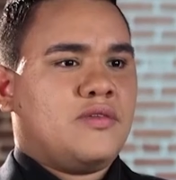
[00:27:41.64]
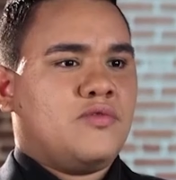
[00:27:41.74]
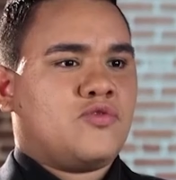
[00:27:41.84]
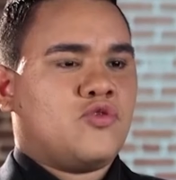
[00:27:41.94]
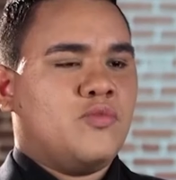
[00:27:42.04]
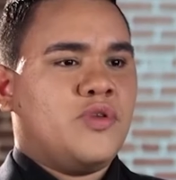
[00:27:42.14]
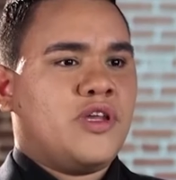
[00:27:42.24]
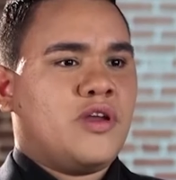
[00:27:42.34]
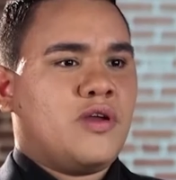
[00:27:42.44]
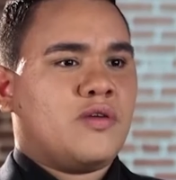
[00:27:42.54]
I heard
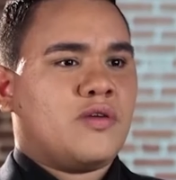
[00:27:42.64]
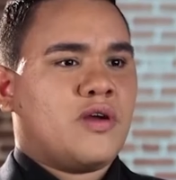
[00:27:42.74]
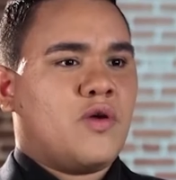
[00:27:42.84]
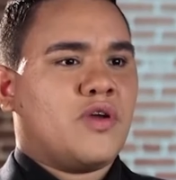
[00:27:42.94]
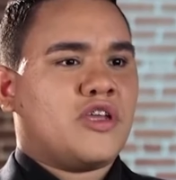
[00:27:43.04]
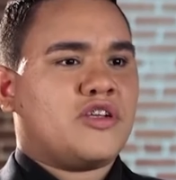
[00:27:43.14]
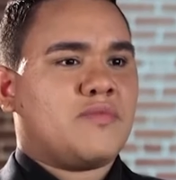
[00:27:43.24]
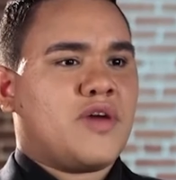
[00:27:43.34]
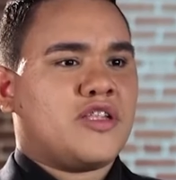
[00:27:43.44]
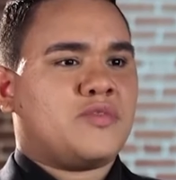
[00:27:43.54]
about someone called
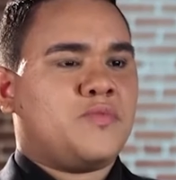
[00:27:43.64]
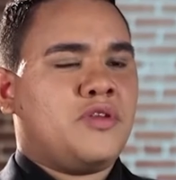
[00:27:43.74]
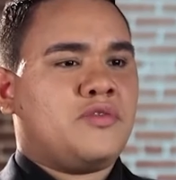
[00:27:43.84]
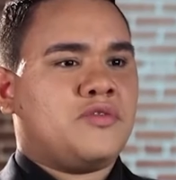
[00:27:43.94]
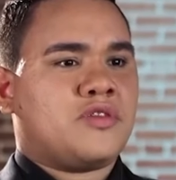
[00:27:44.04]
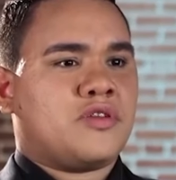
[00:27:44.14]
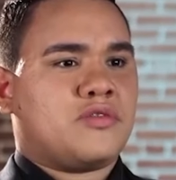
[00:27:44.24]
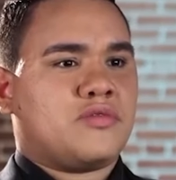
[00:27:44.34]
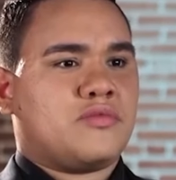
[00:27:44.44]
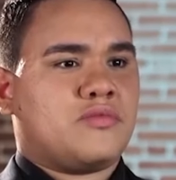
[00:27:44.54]
the Holy
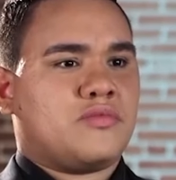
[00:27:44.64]
Spirit.